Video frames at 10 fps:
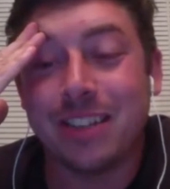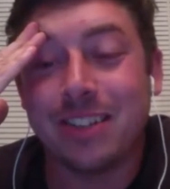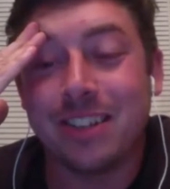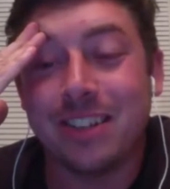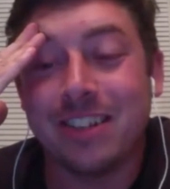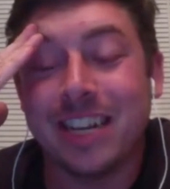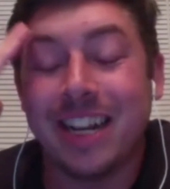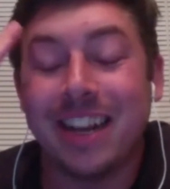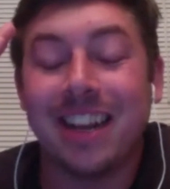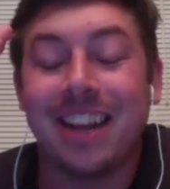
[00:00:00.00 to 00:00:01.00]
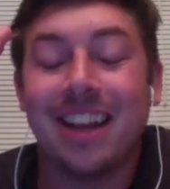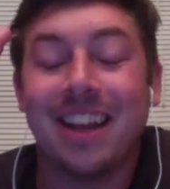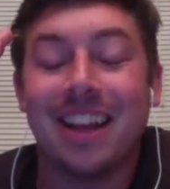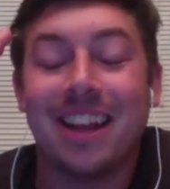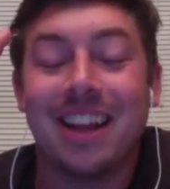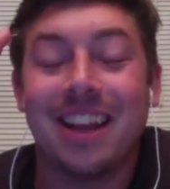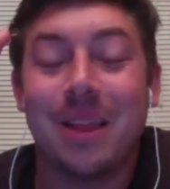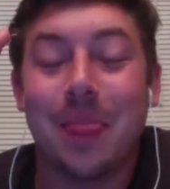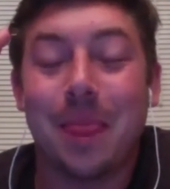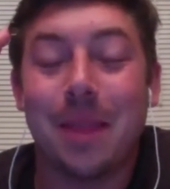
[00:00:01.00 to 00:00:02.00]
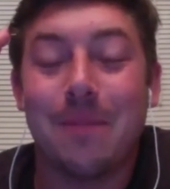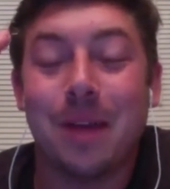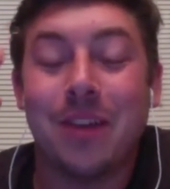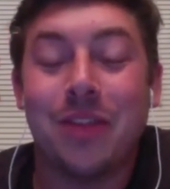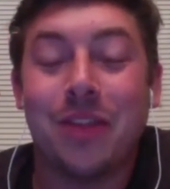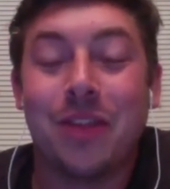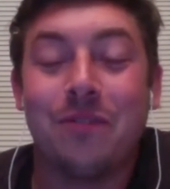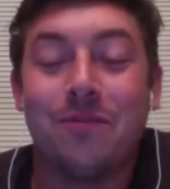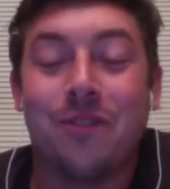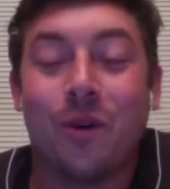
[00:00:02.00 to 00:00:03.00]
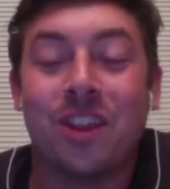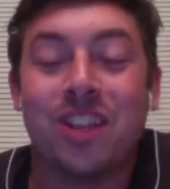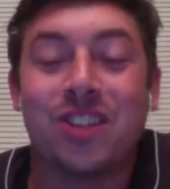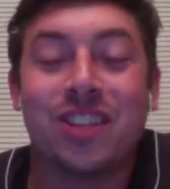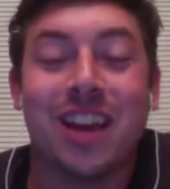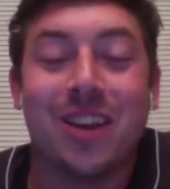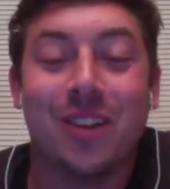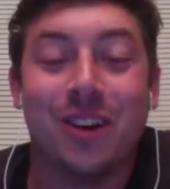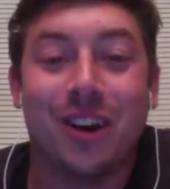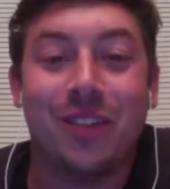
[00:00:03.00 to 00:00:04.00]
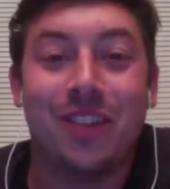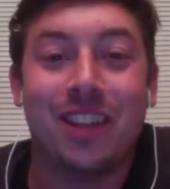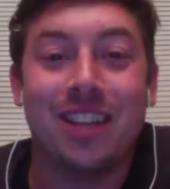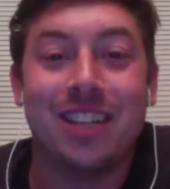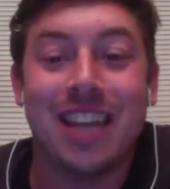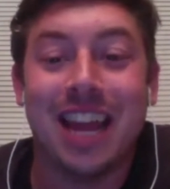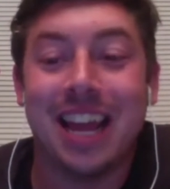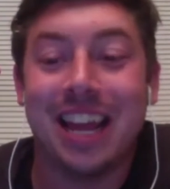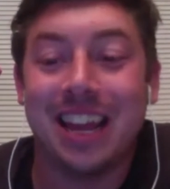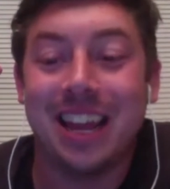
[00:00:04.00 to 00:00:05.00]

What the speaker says: do it, my 4th sell of the day